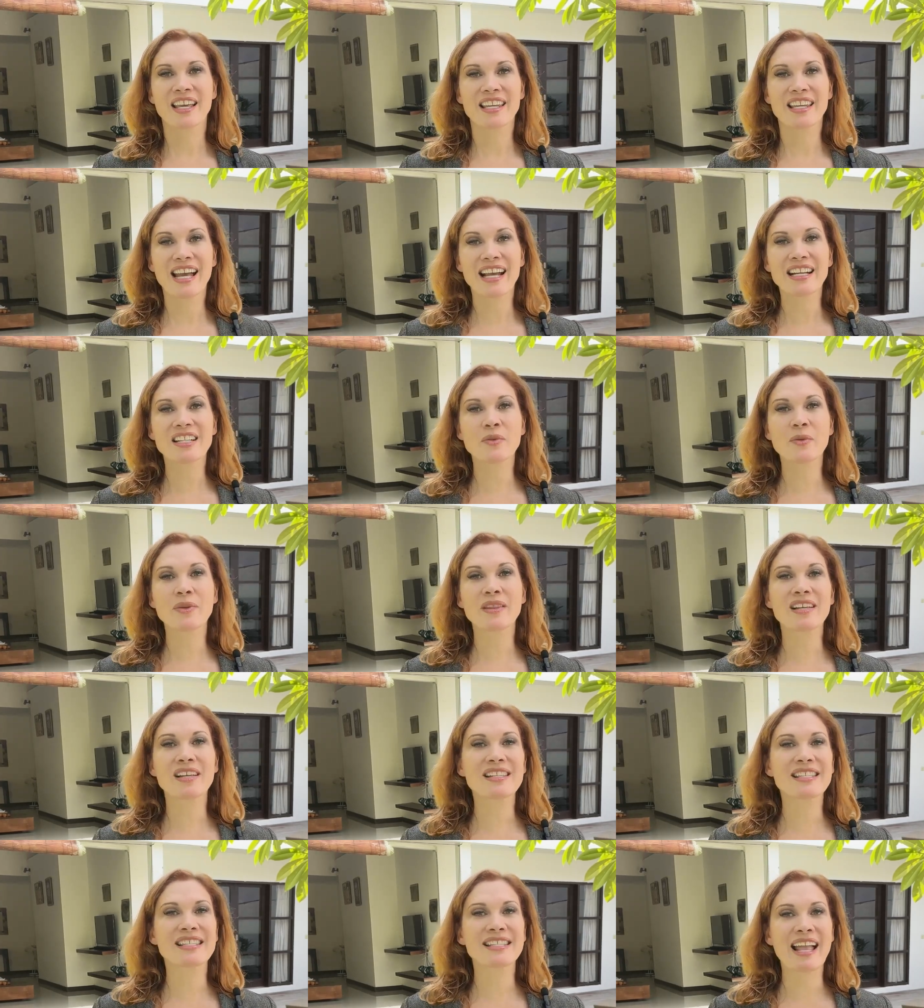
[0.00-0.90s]
Connect
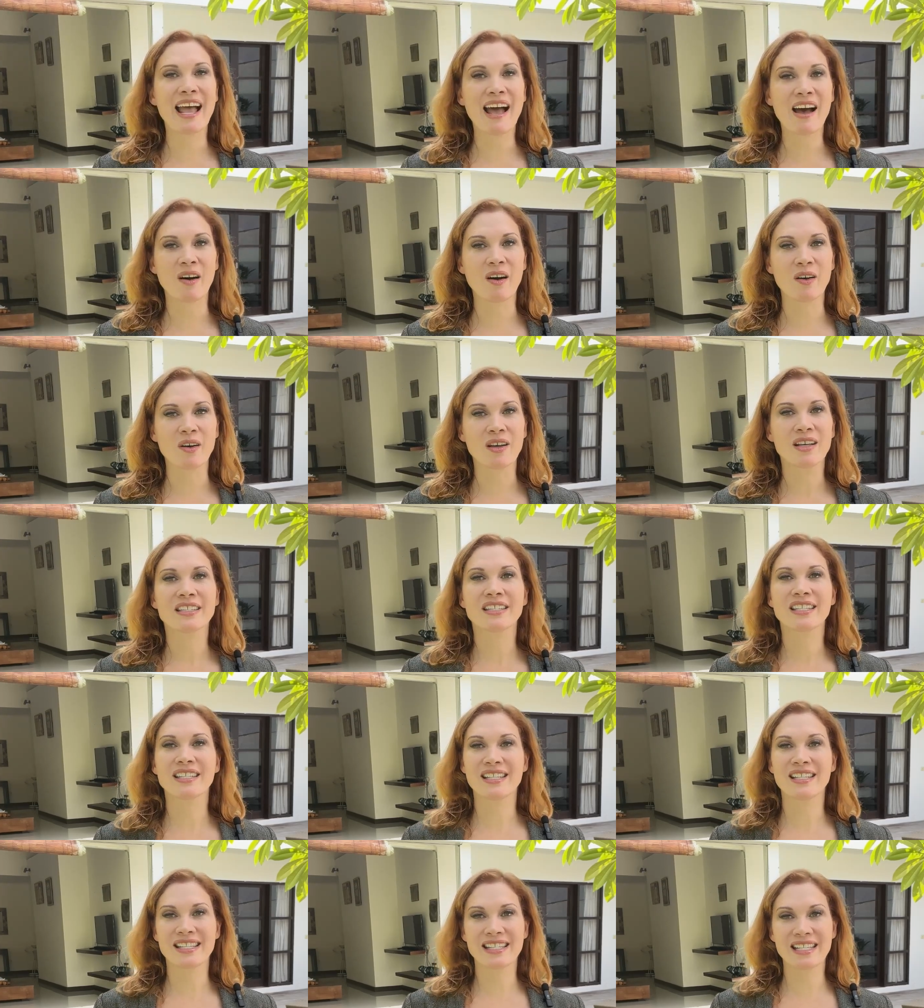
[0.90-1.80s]
with us now
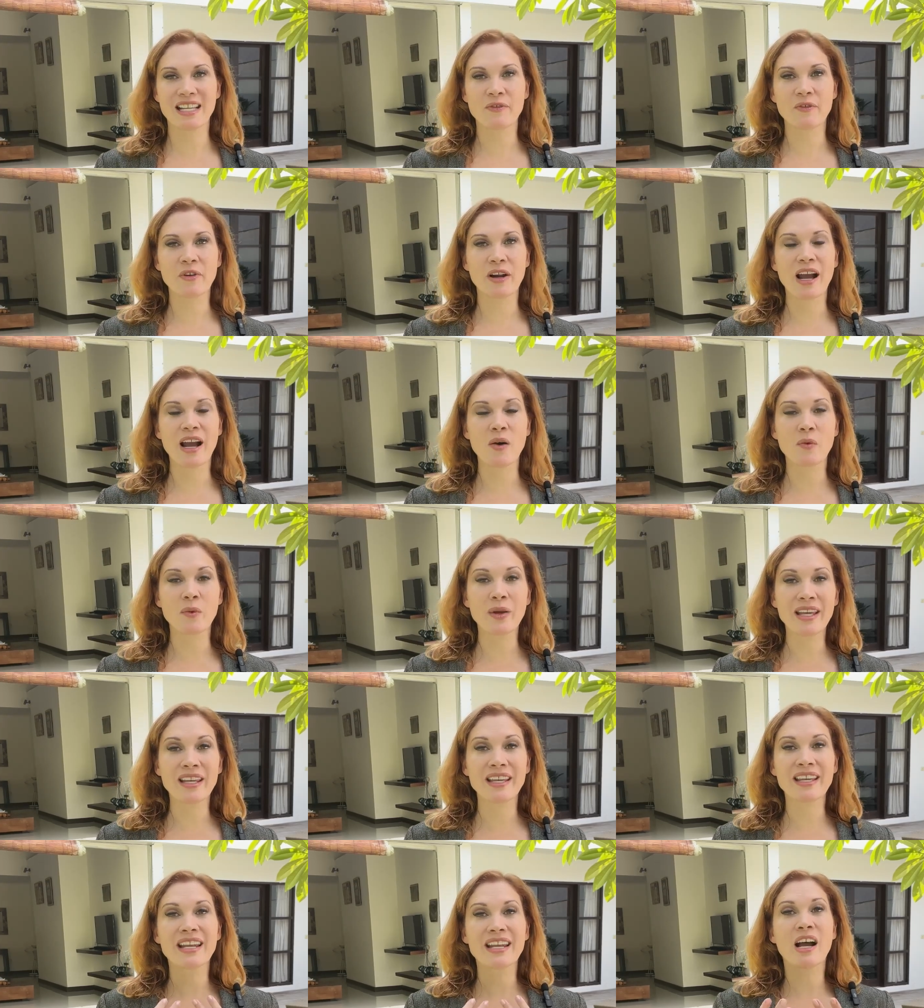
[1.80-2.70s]
to discover how
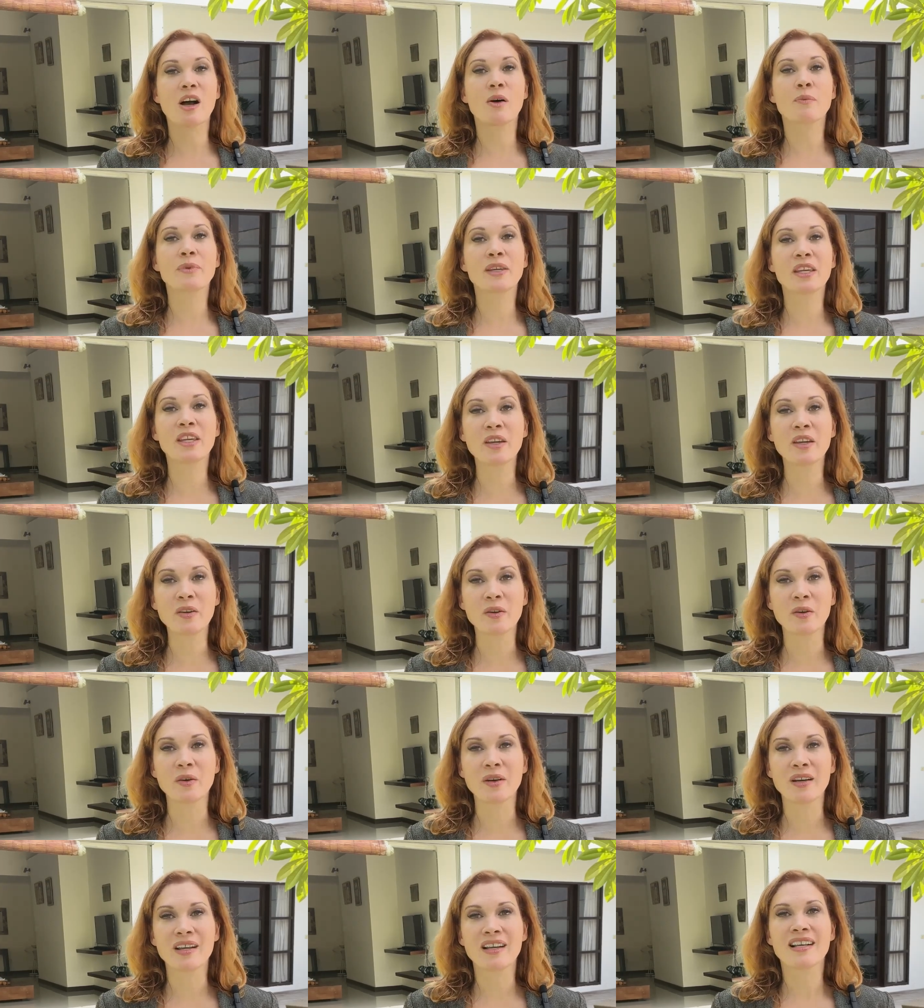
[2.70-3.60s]
we can help
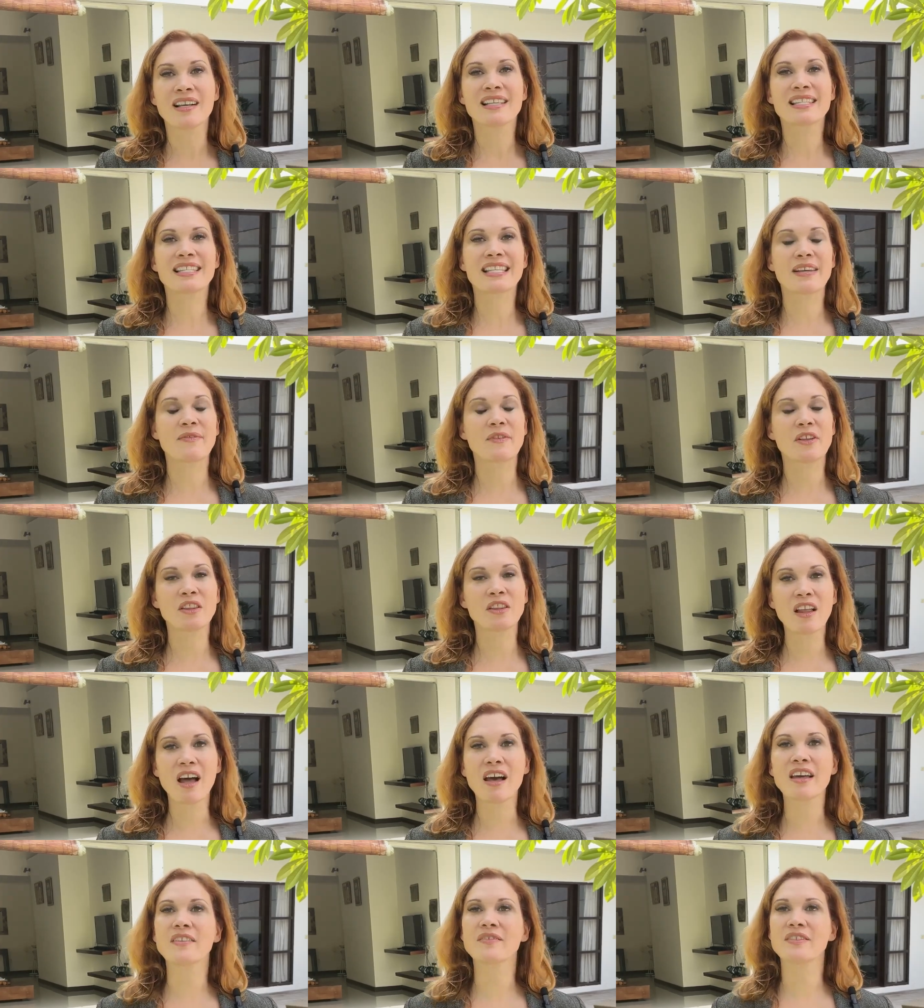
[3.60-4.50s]
you save a
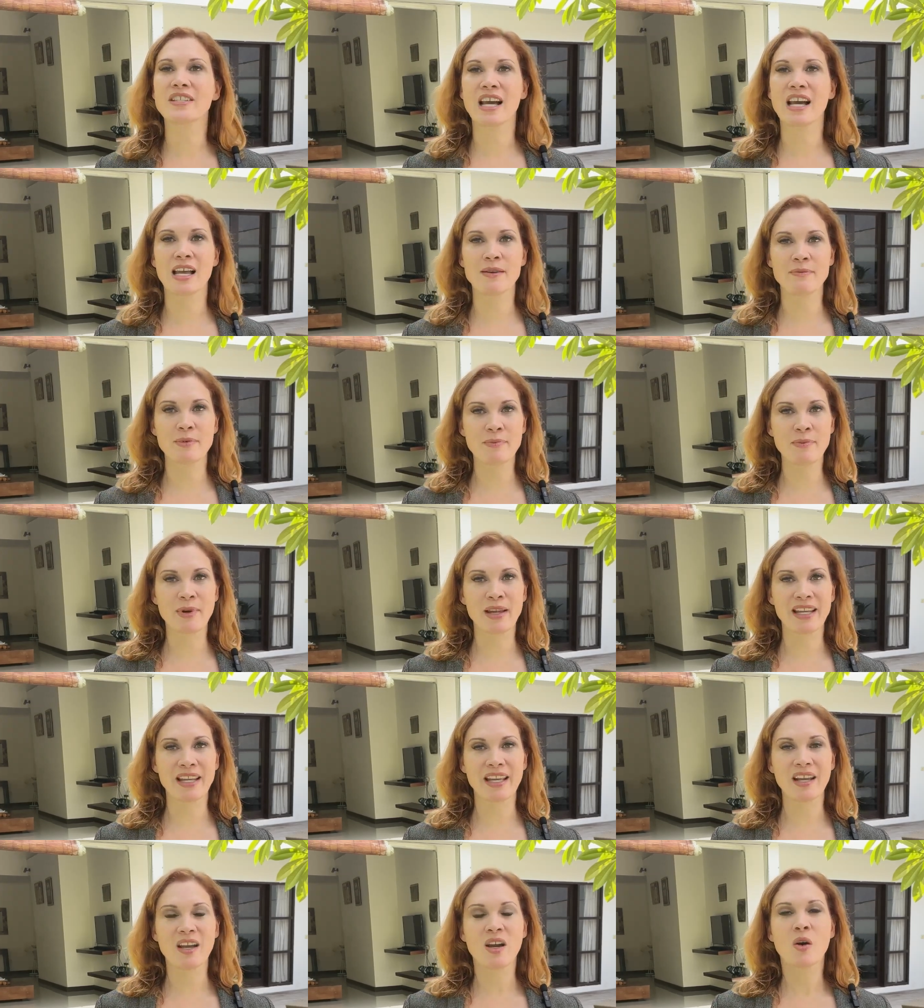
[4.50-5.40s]
lot of time and
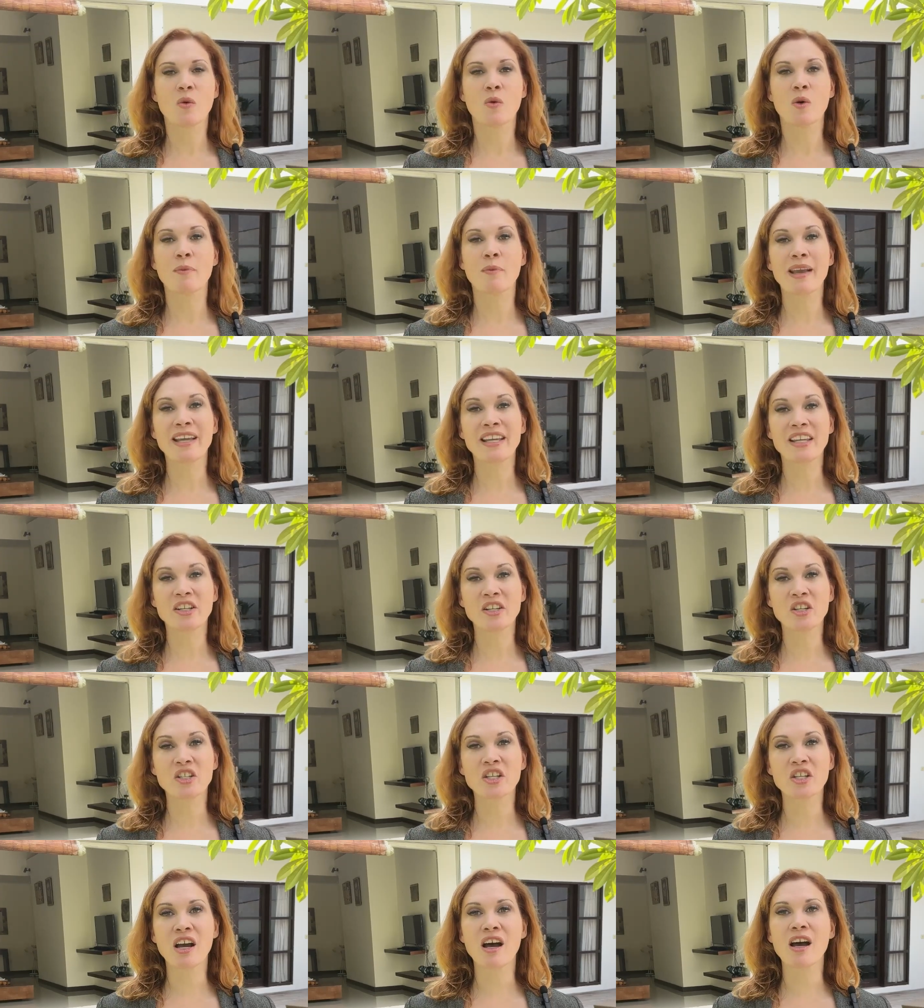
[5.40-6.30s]
money while making
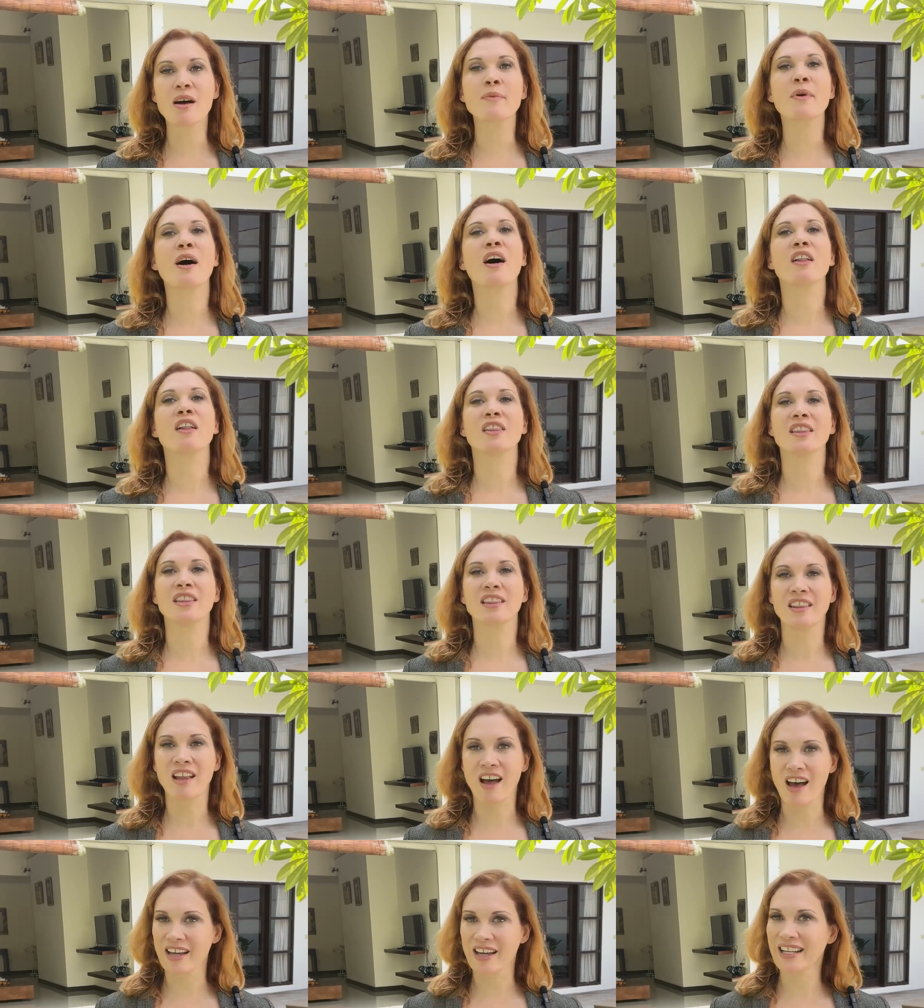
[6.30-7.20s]
your job a
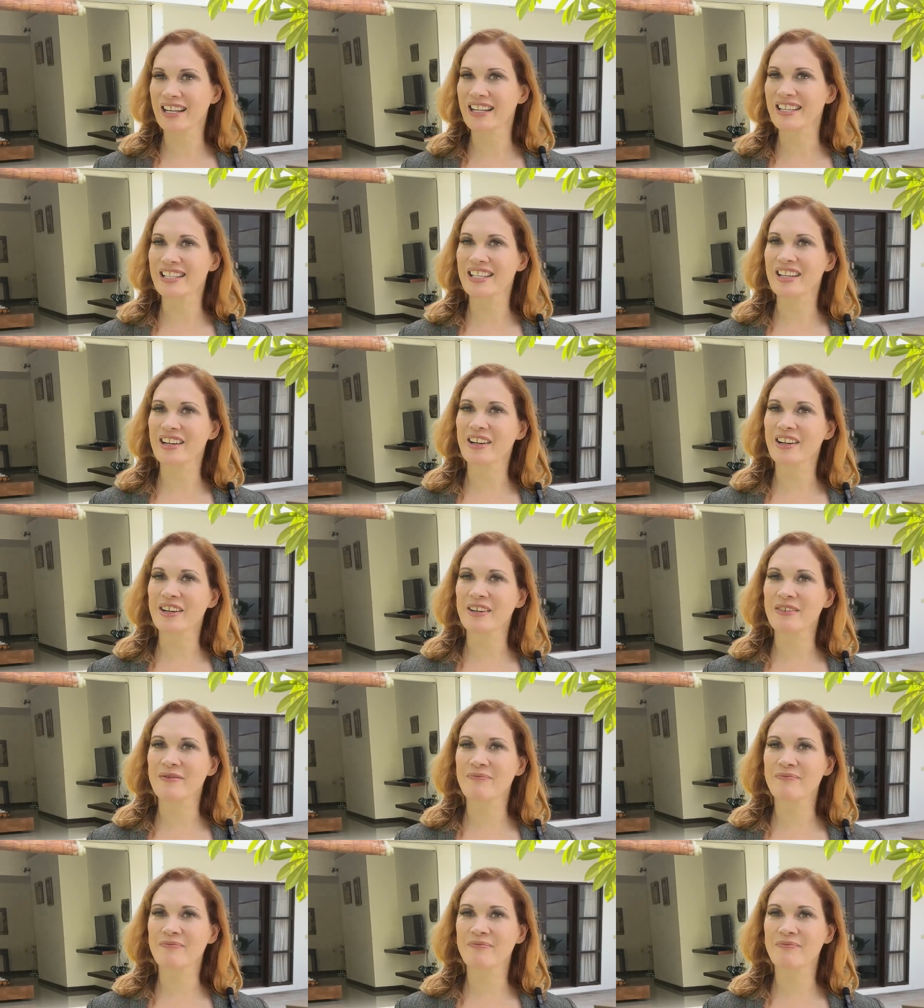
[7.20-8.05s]
lot easier.